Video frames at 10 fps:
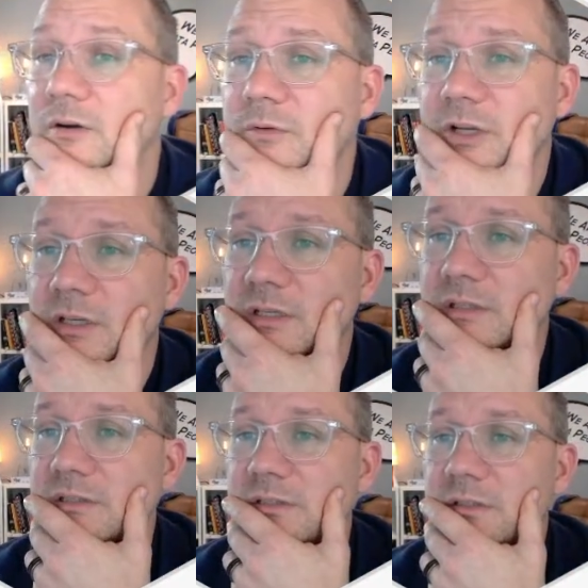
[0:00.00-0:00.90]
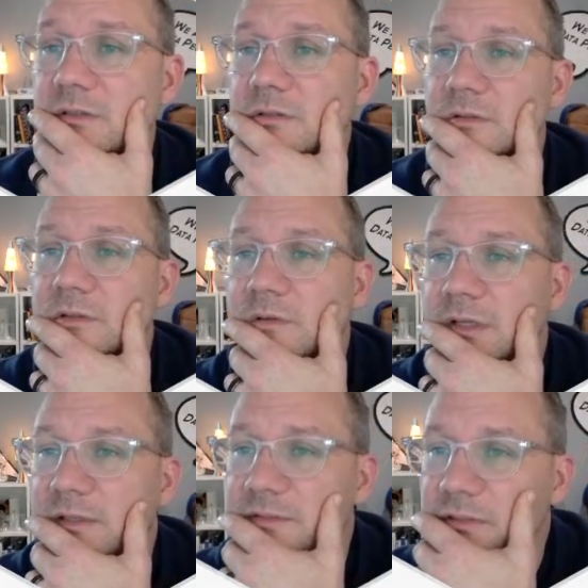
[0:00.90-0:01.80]
what I need to do, well,
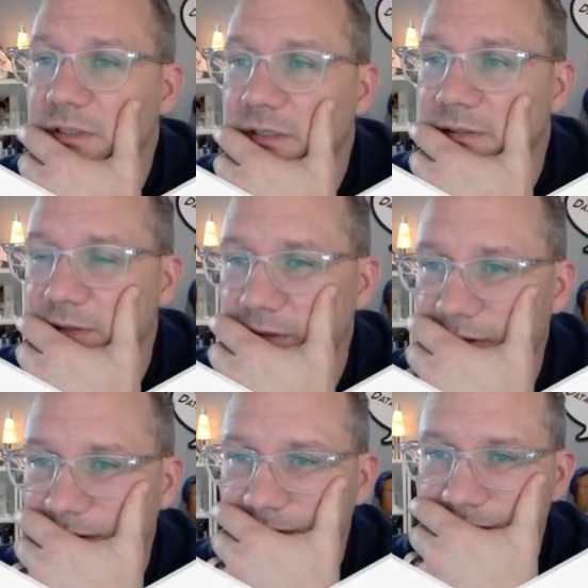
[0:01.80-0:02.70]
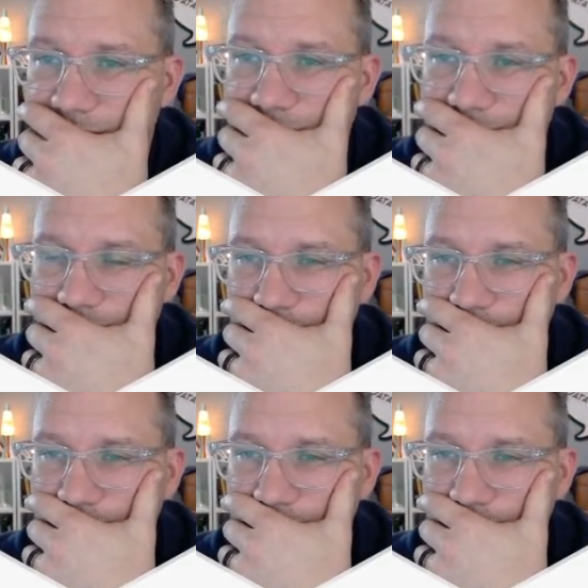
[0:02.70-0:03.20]
I've still got this.